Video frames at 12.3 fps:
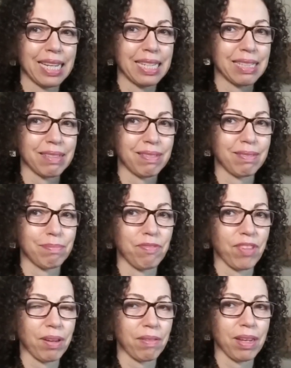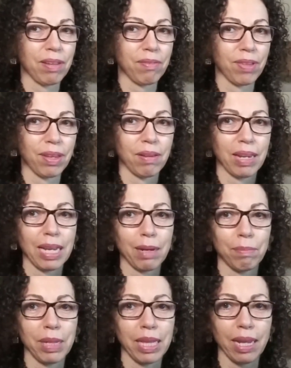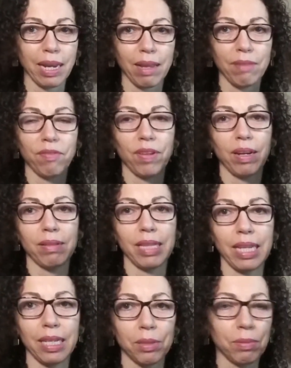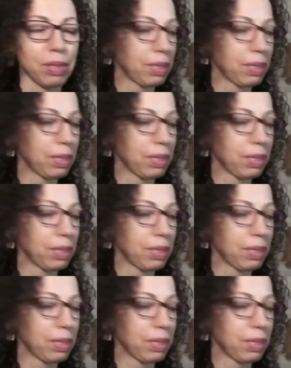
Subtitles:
So very, very happy that I found this one.